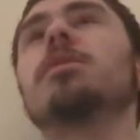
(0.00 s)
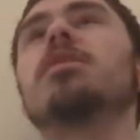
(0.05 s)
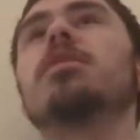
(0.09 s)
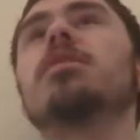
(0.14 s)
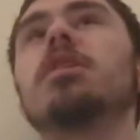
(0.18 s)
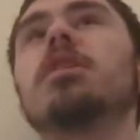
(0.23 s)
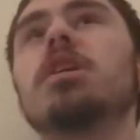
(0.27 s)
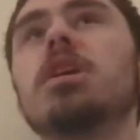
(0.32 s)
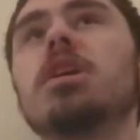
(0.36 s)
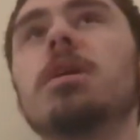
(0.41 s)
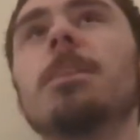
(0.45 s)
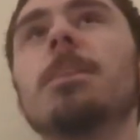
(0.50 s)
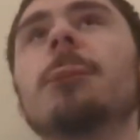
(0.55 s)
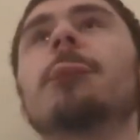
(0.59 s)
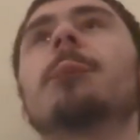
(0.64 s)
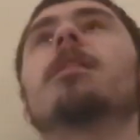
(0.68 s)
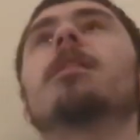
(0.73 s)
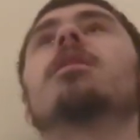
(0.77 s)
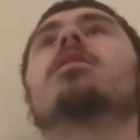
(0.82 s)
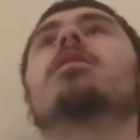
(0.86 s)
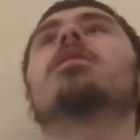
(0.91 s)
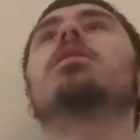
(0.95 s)
giving me
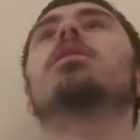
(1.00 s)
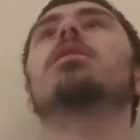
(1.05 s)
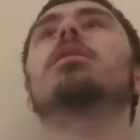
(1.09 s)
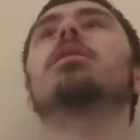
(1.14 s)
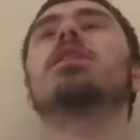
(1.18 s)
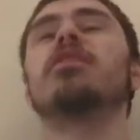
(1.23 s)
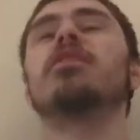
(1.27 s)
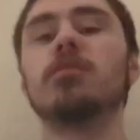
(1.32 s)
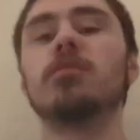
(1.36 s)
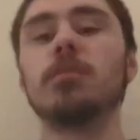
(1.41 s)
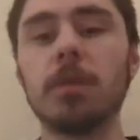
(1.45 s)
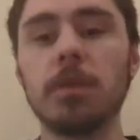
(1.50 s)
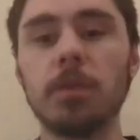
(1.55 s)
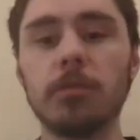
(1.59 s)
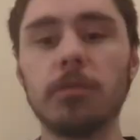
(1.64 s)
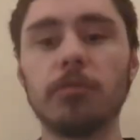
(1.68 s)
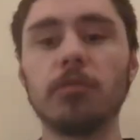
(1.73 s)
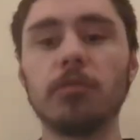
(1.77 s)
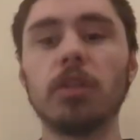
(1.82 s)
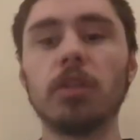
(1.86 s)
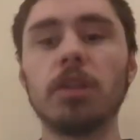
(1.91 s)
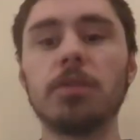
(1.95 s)
full Ethernet access
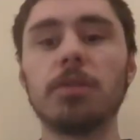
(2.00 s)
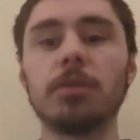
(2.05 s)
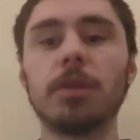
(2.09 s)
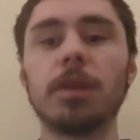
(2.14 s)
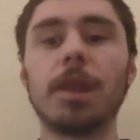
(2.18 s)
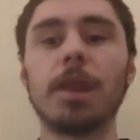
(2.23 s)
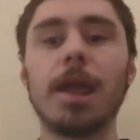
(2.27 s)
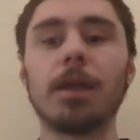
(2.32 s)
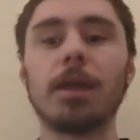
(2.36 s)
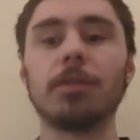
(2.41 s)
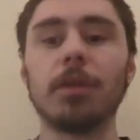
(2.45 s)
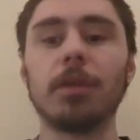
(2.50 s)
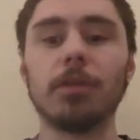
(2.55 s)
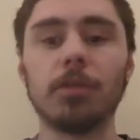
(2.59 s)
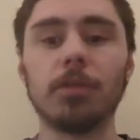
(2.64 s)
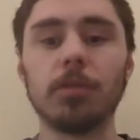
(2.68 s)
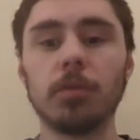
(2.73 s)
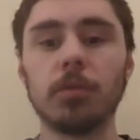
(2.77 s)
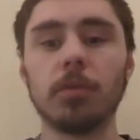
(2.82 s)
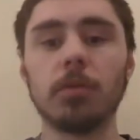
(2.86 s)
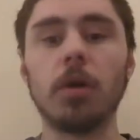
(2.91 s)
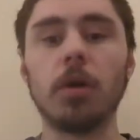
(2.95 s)
on my phone.
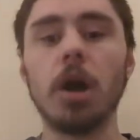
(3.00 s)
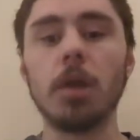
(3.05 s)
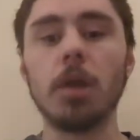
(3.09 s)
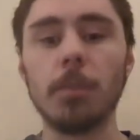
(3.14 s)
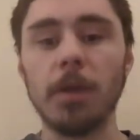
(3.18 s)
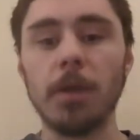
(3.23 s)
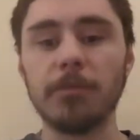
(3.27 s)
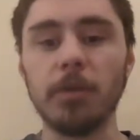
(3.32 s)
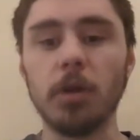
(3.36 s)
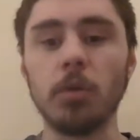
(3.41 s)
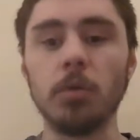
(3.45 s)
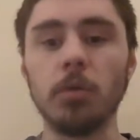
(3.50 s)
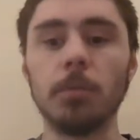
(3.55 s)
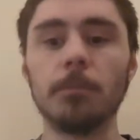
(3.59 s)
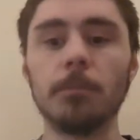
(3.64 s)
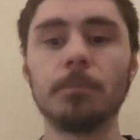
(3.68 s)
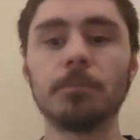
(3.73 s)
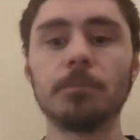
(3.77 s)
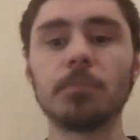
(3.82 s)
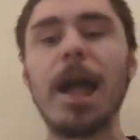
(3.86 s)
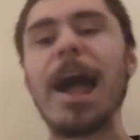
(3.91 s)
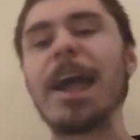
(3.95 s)
I don't know if that's
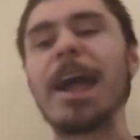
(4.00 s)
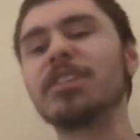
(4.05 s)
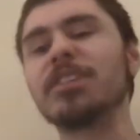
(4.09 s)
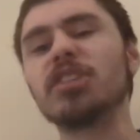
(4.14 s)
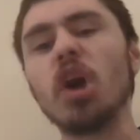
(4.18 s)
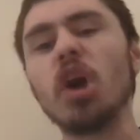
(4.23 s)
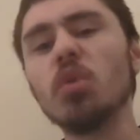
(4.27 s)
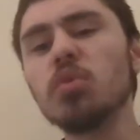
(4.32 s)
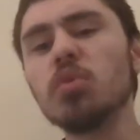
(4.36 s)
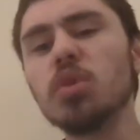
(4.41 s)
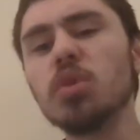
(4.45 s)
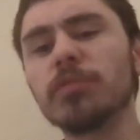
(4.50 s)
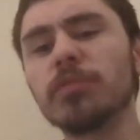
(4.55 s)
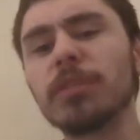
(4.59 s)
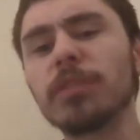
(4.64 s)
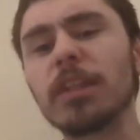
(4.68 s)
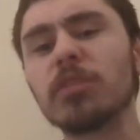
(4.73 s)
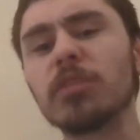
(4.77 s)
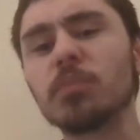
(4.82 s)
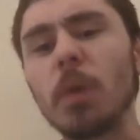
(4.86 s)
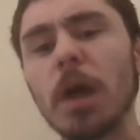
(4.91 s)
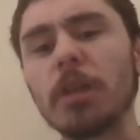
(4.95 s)
possible. I feel like it
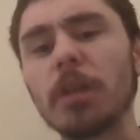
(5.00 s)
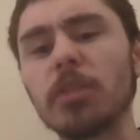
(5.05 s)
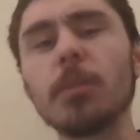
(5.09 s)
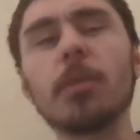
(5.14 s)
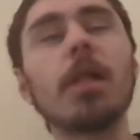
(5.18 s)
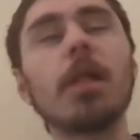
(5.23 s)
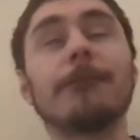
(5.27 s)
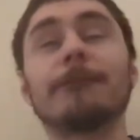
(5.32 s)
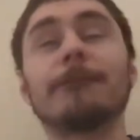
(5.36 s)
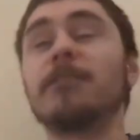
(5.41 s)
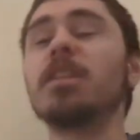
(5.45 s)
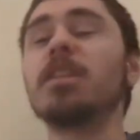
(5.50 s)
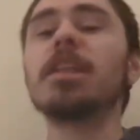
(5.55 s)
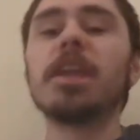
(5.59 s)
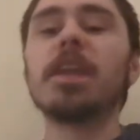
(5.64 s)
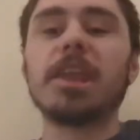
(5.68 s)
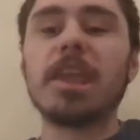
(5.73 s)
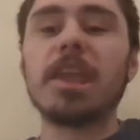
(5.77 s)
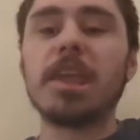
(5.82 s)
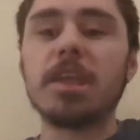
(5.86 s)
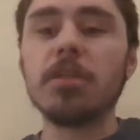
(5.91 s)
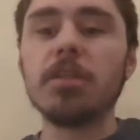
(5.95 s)
is,
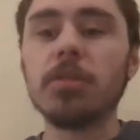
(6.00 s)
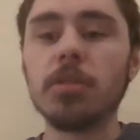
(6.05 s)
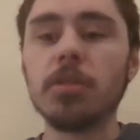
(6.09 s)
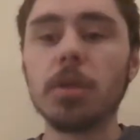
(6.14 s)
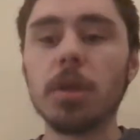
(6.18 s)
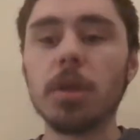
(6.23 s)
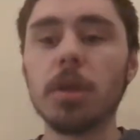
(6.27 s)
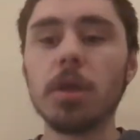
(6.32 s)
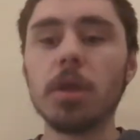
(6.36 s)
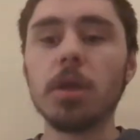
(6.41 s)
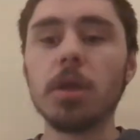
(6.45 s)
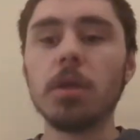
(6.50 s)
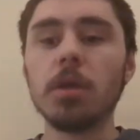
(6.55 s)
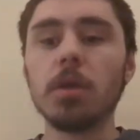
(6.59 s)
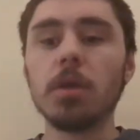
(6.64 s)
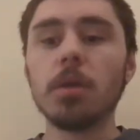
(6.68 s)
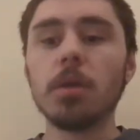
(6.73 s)
but I don't know if it is.